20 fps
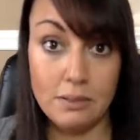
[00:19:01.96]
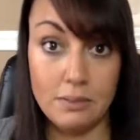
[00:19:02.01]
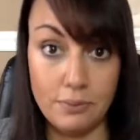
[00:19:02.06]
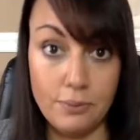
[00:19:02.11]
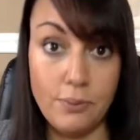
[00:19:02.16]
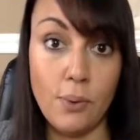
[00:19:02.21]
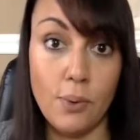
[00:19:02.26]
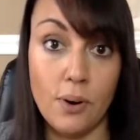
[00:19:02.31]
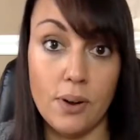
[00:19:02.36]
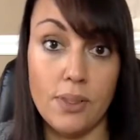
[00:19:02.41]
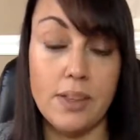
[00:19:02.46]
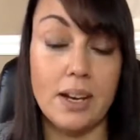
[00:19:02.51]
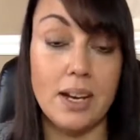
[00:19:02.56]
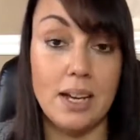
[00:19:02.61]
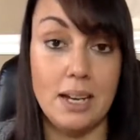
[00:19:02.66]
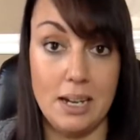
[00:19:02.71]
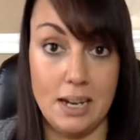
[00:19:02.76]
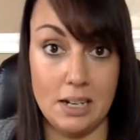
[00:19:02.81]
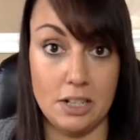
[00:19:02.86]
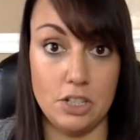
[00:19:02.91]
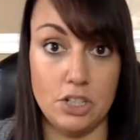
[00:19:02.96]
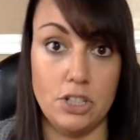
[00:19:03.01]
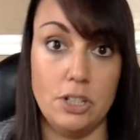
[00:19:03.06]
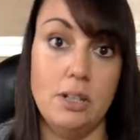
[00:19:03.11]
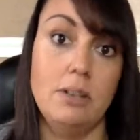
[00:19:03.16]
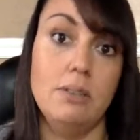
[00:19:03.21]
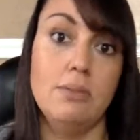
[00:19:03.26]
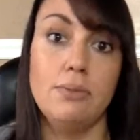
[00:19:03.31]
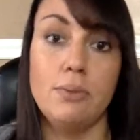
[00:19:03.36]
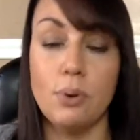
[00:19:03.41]
for the
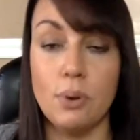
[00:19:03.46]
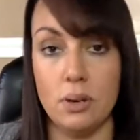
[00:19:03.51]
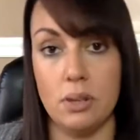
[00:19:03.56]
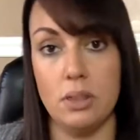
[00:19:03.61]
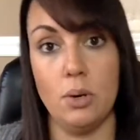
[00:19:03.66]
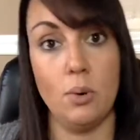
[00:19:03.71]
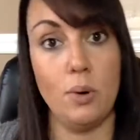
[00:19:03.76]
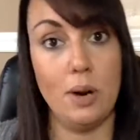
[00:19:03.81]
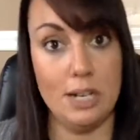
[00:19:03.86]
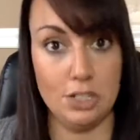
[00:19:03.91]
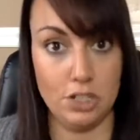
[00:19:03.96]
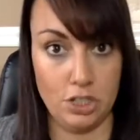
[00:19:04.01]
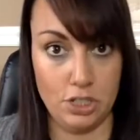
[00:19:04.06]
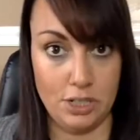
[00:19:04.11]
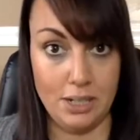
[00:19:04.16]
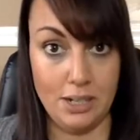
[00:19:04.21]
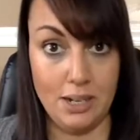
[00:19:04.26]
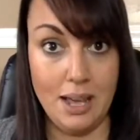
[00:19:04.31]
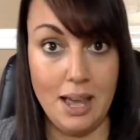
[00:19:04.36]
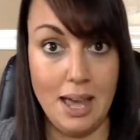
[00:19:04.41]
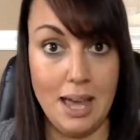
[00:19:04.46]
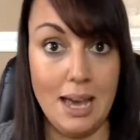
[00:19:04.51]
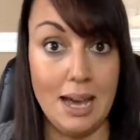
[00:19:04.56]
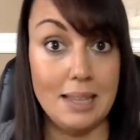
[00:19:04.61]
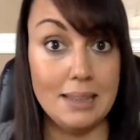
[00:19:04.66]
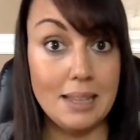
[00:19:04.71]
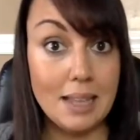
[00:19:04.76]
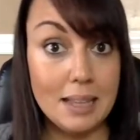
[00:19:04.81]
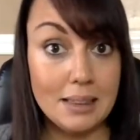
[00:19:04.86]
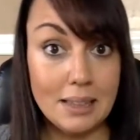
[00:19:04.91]
connection, for the question.
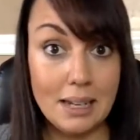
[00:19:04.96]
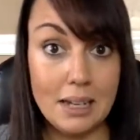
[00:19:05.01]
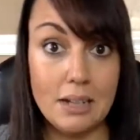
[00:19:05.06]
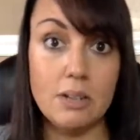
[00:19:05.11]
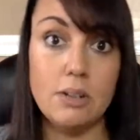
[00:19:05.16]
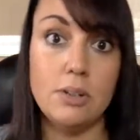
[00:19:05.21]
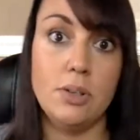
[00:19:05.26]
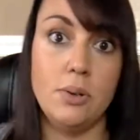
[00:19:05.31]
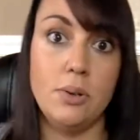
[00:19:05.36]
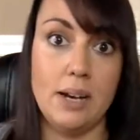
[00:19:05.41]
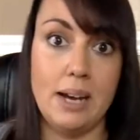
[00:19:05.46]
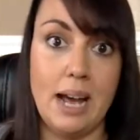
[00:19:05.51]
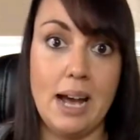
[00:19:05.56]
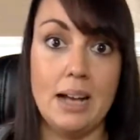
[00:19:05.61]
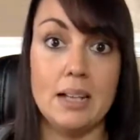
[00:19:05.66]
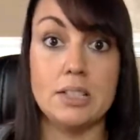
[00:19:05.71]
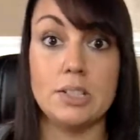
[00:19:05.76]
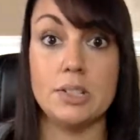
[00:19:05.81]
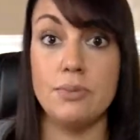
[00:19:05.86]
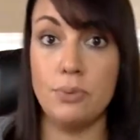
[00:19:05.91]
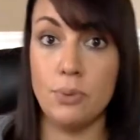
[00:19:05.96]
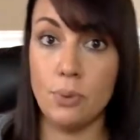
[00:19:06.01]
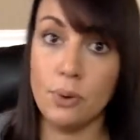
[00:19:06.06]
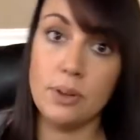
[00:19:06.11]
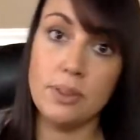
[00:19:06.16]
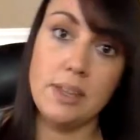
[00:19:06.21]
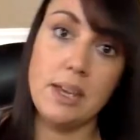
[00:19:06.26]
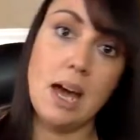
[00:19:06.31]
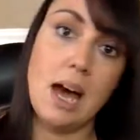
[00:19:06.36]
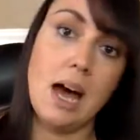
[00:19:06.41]
And then later you can ask for
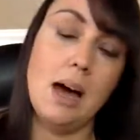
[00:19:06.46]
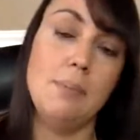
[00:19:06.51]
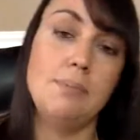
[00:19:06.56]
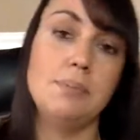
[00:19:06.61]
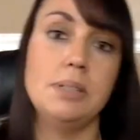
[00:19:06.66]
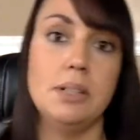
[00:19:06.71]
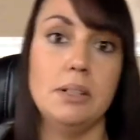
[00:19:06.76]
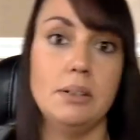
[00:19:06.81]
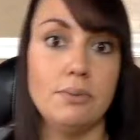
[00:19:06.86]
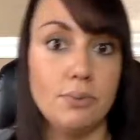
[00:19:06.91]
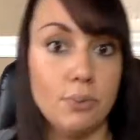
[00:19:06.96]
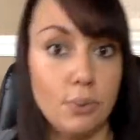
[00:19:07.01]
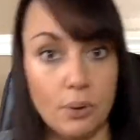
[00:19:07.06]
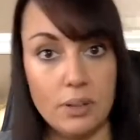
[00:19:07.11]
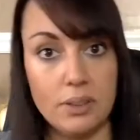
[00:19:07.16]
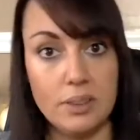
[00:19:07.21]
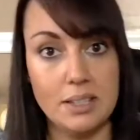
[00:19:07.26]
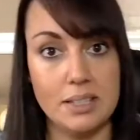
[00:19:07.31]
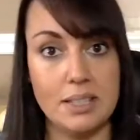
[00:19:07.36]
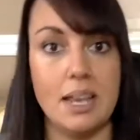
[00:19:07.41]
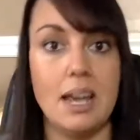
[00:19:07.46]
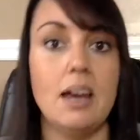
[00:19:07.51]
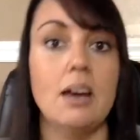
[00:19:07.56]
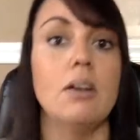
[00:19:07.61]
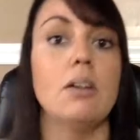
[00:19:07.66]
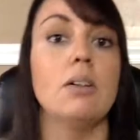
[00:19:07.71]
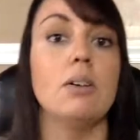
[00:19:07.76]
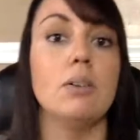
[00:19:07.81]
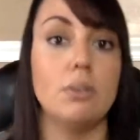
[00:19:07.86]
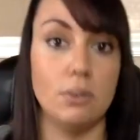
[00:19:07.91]
the opt-in, for the
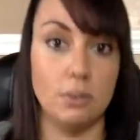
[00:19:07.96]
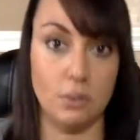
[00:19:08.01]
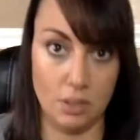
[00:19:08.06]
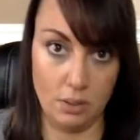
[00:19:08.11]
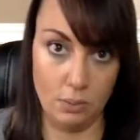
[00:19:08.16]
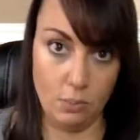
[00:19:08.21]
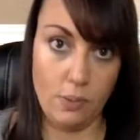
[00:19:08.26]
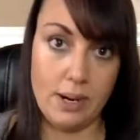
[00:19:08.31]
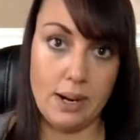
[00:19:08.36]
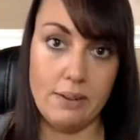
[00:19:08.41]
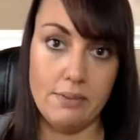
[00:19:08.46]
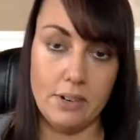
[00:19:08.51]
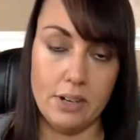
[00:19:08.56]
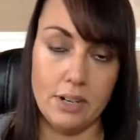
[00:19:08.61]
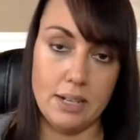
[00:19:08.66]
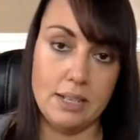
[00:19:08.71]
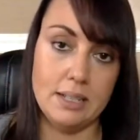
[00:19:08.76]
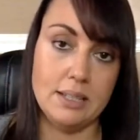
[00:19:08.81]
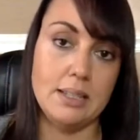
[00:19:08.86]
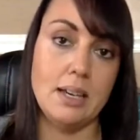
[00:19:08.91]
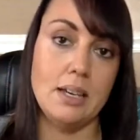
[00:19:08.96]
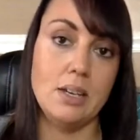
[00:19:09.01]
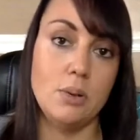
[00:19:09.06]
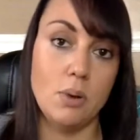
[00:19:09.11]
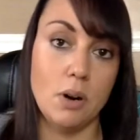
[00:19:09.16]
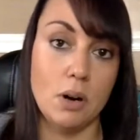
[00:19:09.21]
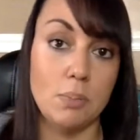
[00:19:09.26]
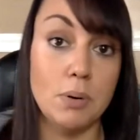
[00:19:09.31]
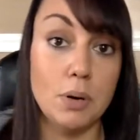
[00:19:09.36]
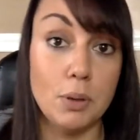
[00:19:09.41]
sale, or whatever it is that you
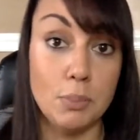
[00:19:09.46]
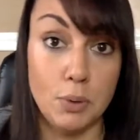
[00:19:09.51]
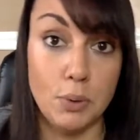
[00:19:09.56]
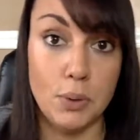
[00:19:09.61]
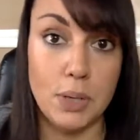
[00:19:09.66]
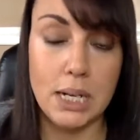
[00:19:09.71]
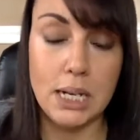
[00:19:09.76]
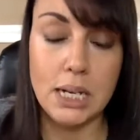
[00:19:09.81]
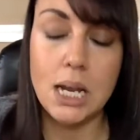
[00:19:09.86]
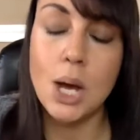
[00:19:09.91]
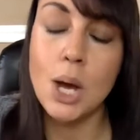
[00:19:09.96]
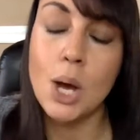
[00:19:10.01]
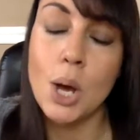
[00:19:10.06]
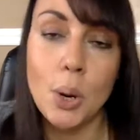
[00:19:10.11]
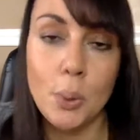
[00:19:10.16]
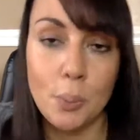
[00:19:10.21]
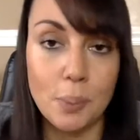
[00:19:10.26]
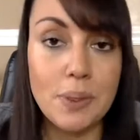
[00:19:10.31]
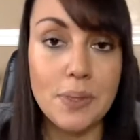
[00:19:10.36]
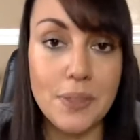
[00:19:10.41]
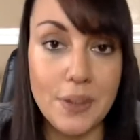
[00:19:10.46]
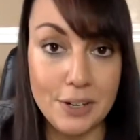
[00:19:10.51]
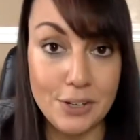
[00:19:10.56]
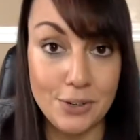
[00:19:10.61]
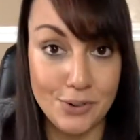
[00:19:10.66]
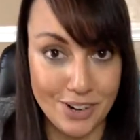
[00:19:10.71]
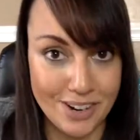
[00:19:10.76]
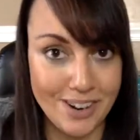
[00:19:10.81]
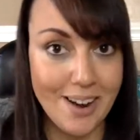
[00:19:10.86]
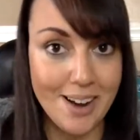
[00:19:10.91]
are promoting within
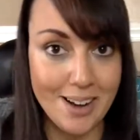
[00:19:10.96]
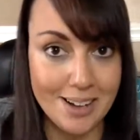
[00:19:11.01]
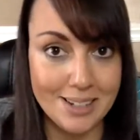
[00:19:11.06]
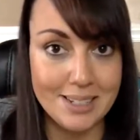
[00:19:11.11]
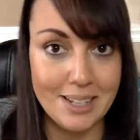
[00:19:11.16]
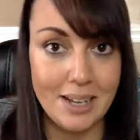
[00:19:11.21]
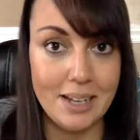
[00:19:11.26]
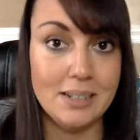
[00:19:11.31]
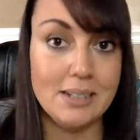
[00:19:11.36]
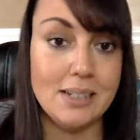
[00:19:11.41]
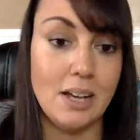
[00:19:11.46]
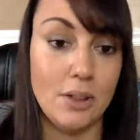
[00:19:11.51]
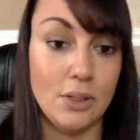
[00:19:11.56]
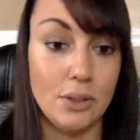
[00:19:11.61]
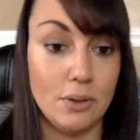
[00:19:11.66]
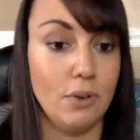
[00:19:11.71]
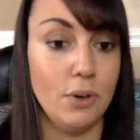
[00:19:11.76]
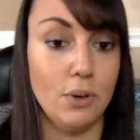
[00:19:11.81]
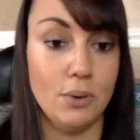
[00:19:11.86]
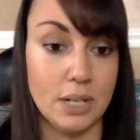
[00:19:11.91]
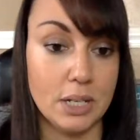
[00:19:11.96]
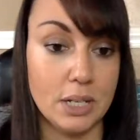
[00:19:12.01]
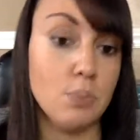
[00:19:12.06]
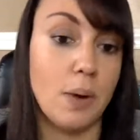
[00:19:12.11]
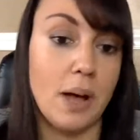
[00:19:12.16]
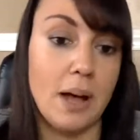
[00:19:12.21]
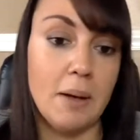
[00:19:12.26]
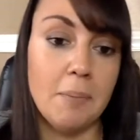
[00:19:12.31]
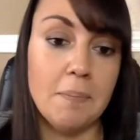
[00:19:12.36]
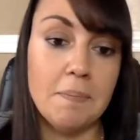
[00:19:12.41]
your content down the road as
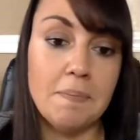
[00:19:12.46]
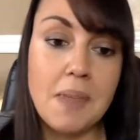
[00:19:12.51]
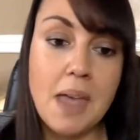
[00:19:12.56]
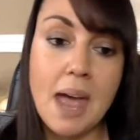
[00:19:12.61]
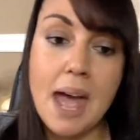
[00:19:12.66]
well.